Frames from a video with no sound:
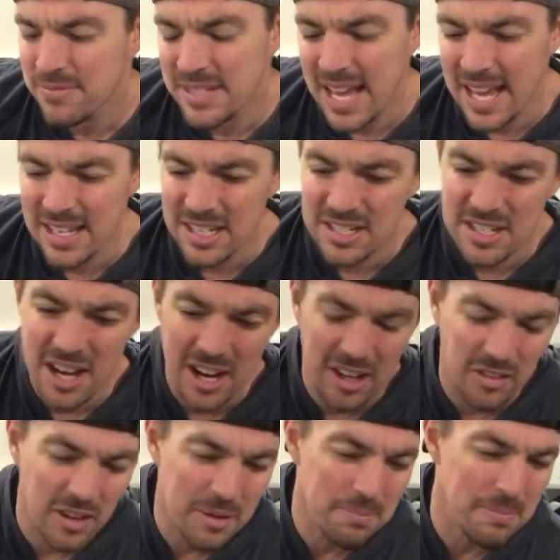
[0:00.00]
Tanya
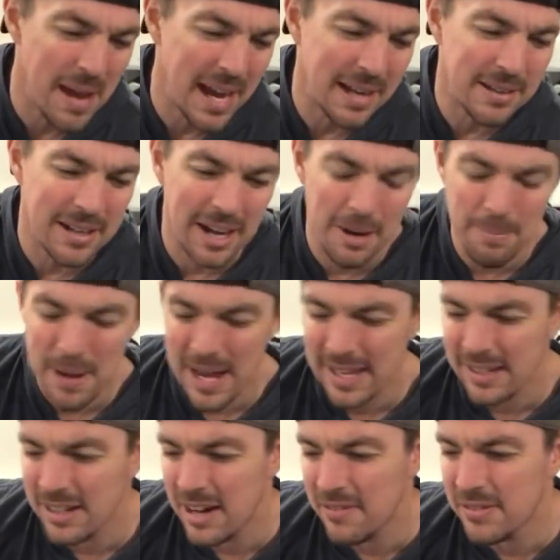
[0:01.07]
Tucker, Reba McEntire,
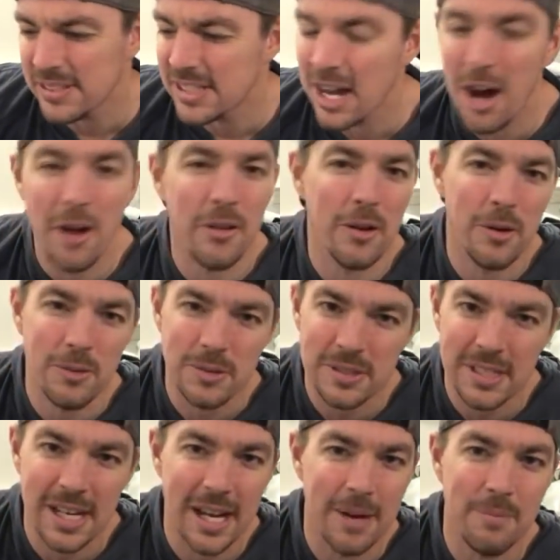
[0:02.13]
Patti Loveless, all
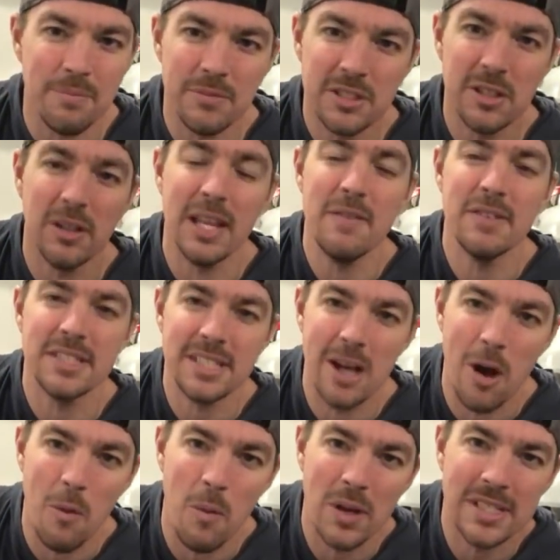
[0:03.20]
those. So leave a
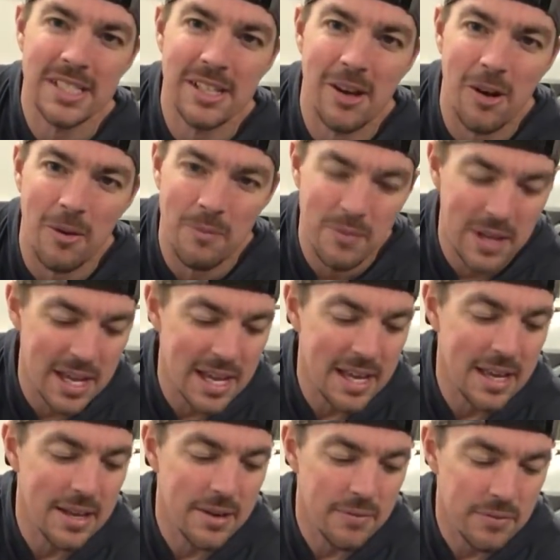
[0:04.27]
song. What song
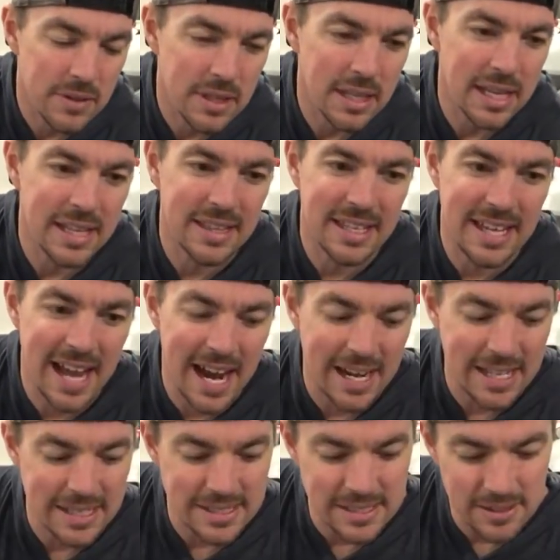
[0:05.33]
in the
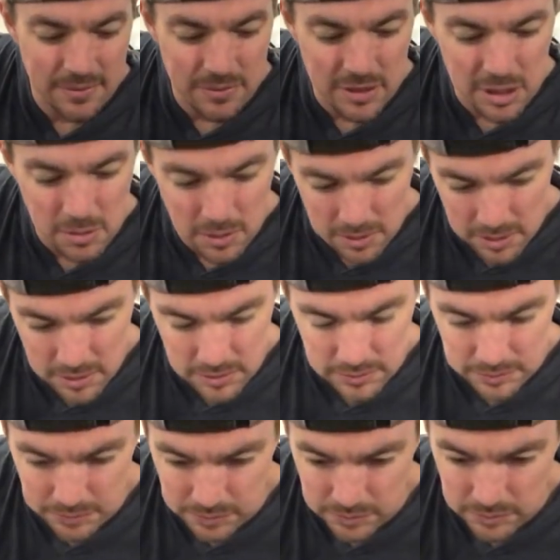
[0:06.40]
90s do you want
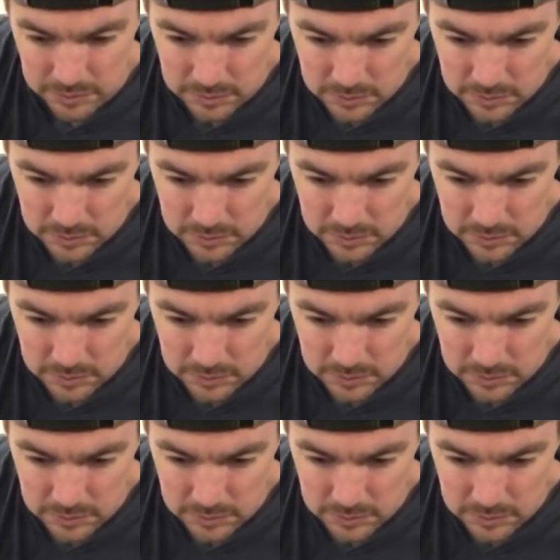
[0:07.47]
to...